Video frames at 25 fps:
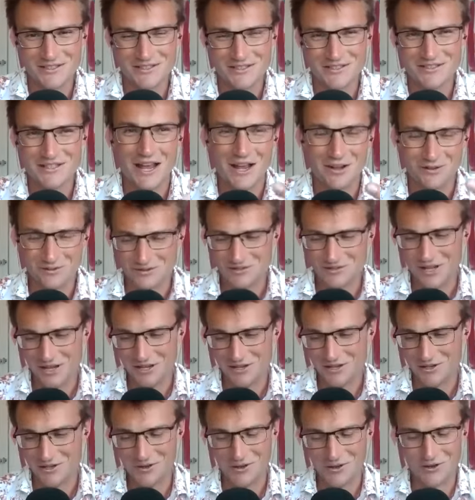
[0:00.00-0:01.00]
sounds
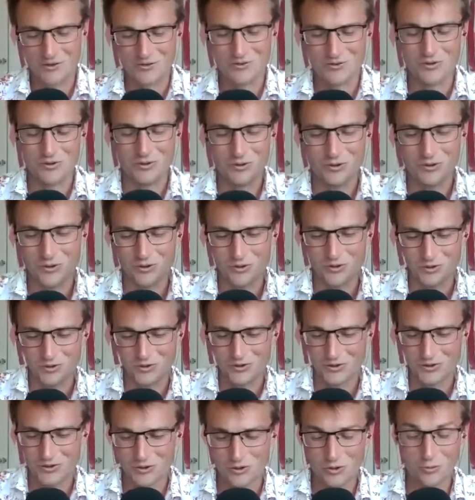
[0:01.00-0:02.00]
like you know
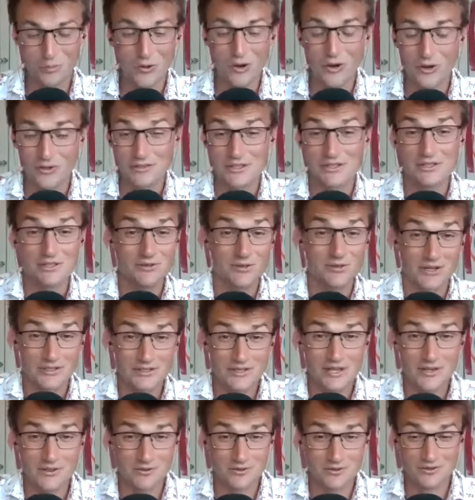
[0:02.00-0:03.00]
your your boss and to an
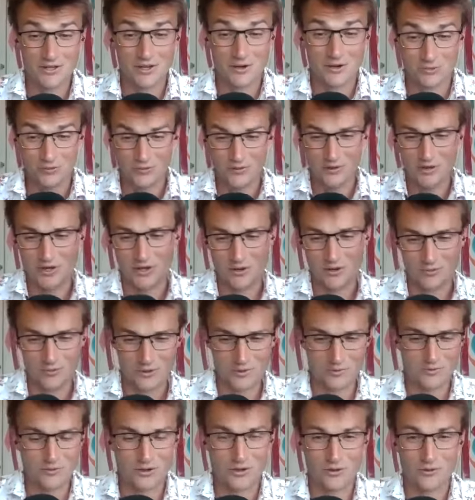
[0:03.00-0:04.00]
extent yourself you know
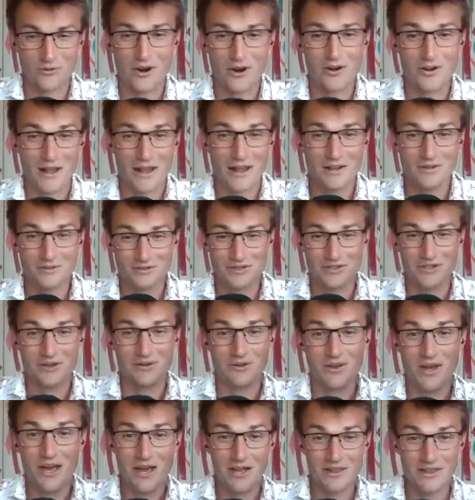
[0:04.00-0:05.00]
with, with your own house you
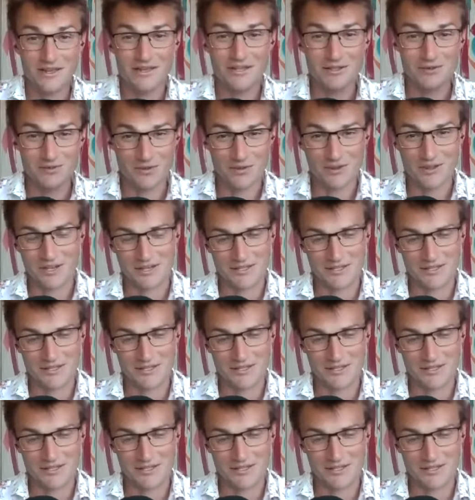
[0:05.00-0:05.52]
know these were mm-hmm.